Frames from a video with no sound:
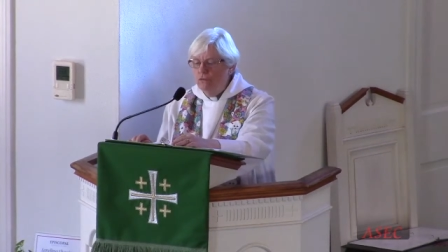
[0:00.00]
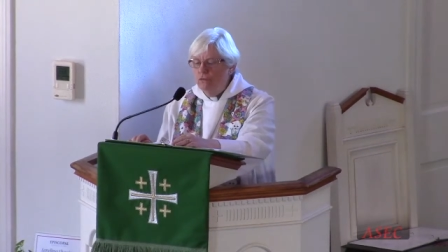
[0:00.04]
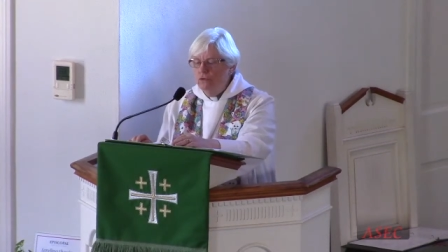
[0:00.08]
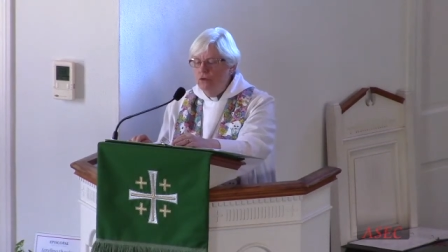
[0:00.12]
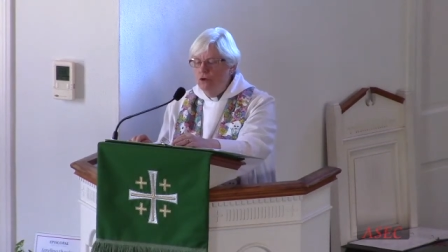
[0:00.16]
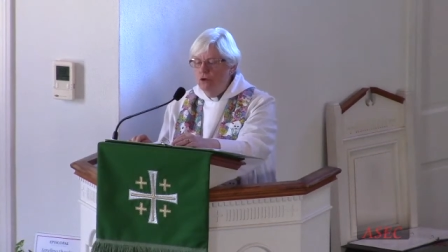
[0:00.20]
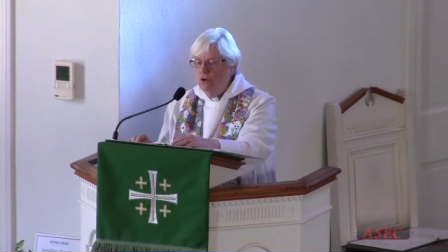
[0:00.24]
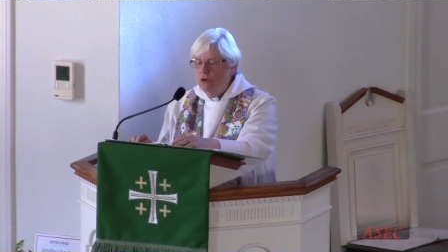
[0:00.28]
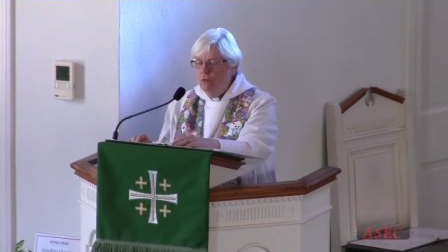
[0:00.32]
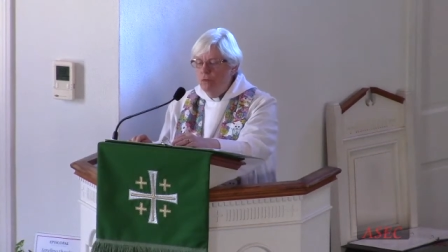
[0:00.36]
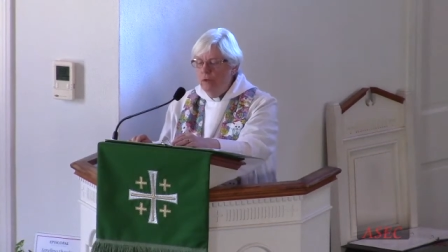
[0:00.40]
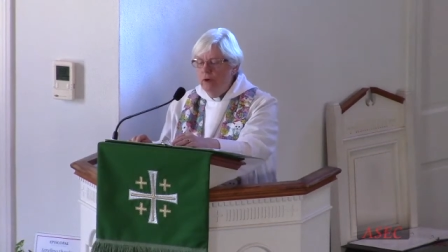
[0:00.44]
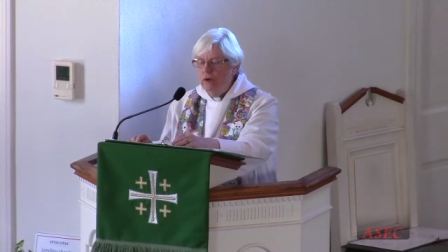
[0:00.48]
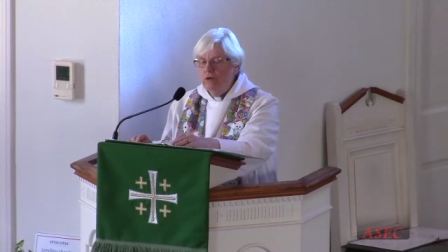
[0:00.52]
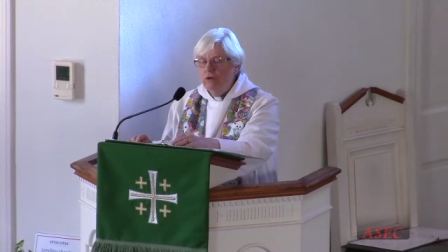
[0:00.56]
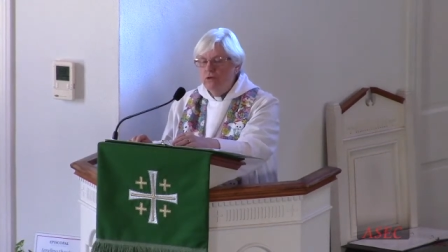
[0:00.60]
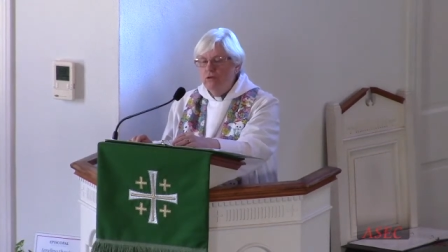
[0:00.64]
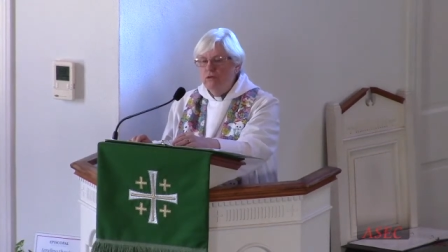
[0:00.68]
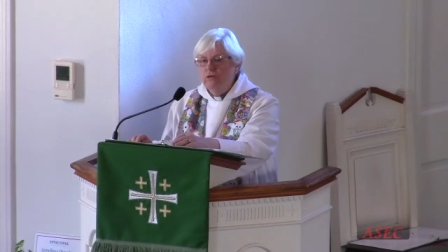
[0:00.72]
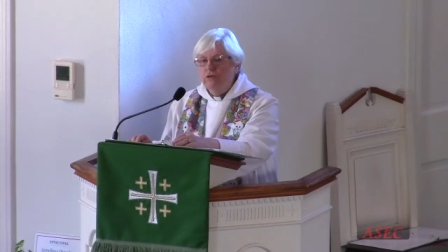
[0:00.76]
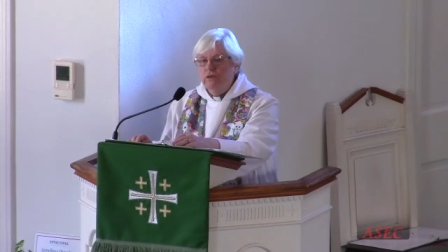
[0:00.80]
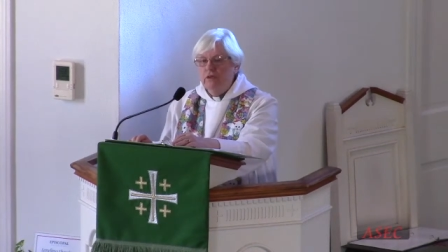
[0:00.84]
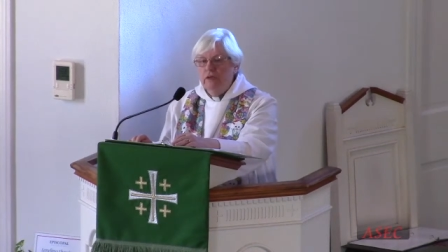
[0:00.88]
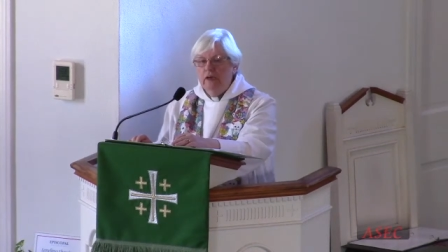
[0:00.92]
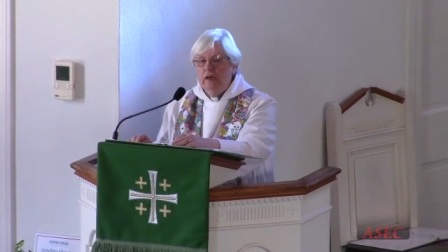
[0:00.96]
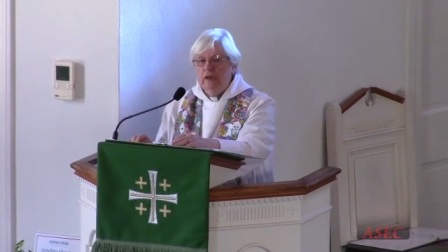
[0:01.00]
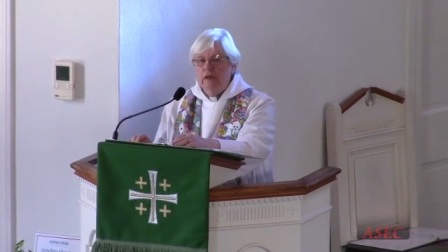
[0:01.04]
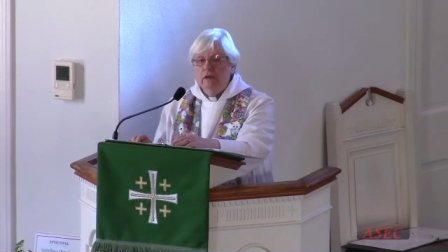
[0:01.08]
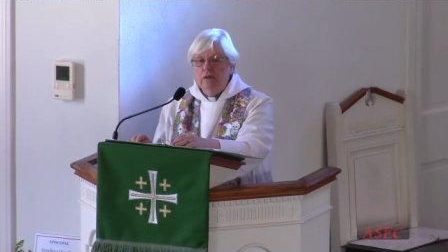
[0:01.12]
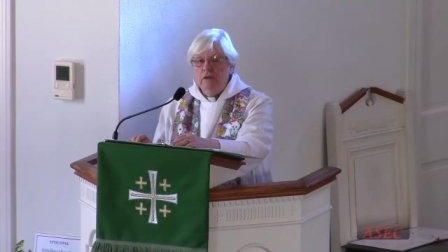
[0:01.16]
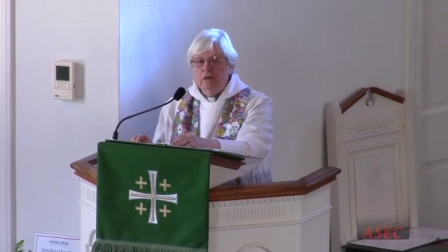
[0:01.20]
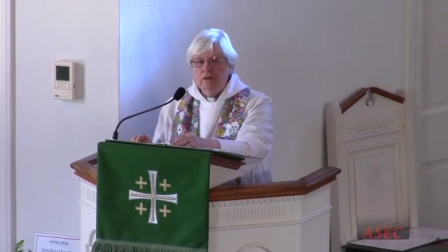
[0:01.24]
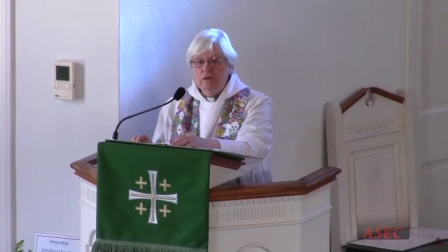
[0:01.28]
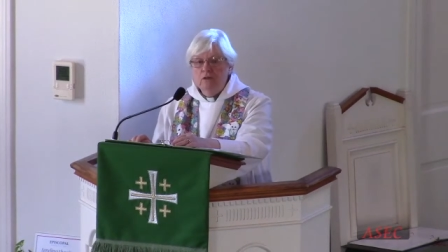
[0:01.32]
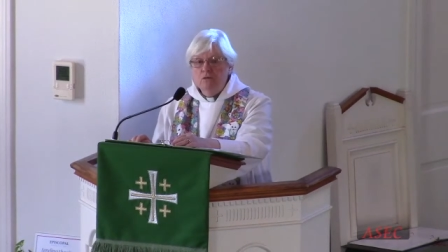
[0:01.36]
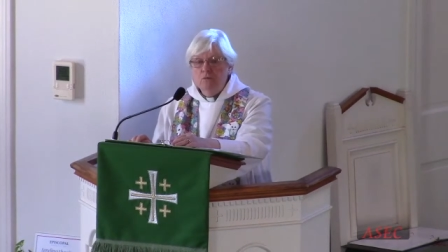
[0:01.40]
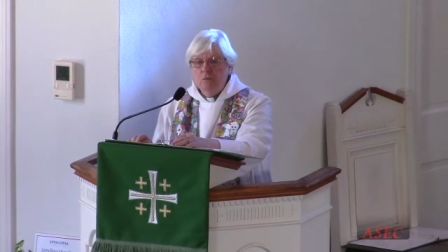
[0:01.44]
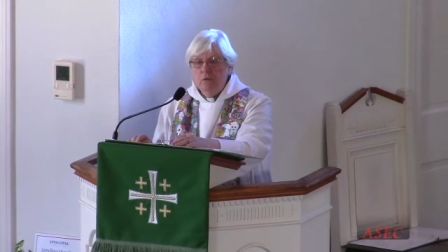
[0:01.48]
know where you stand
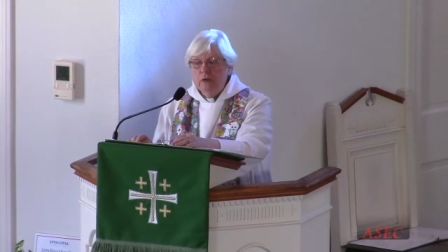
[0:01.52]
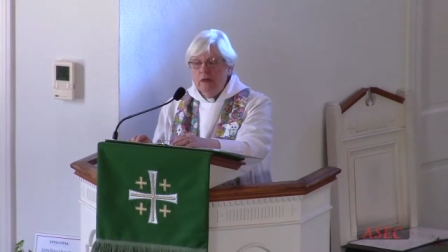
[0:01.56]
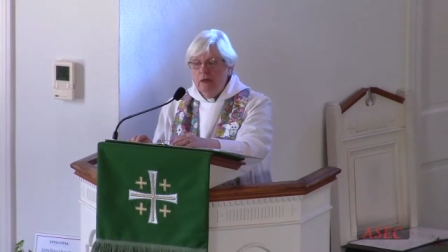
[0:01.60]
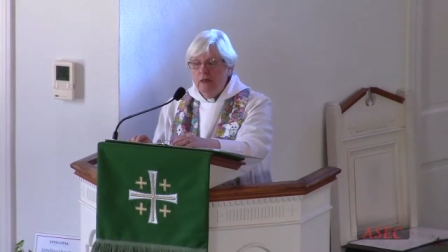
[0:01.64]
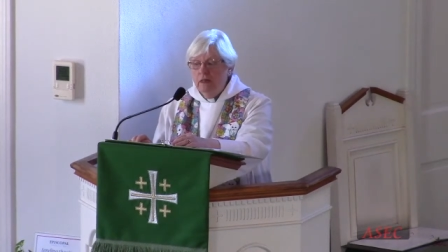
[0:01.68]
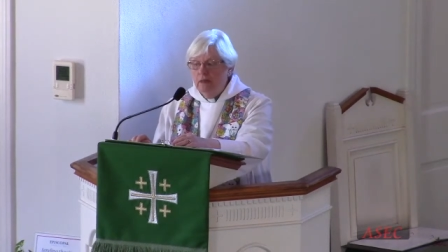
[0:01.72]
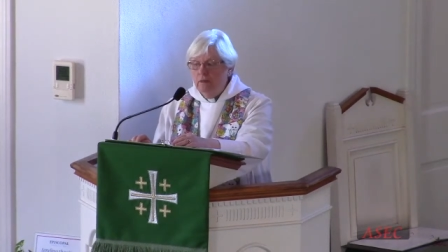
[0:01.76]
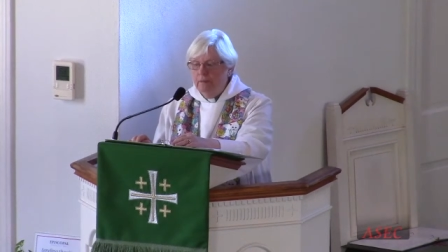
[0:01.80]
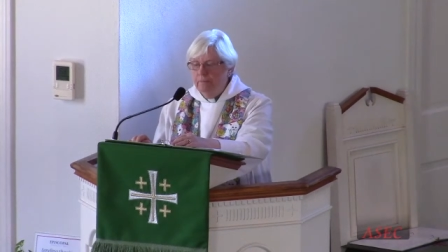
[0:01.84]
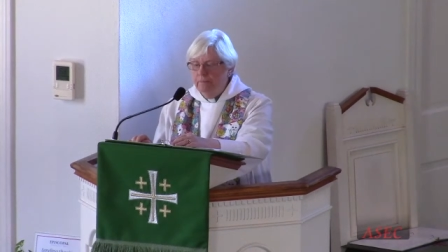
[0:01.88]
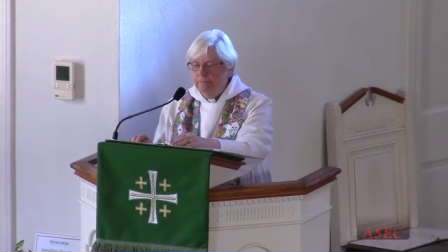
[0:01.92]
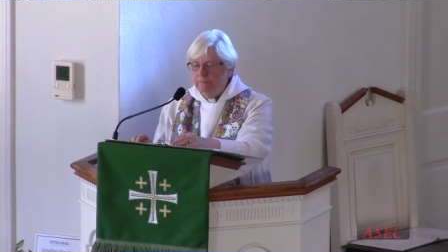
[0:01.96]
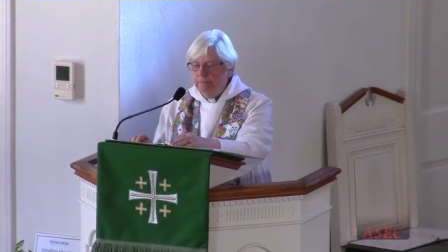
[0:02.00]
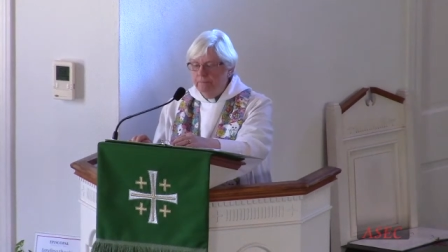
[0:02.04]
as well.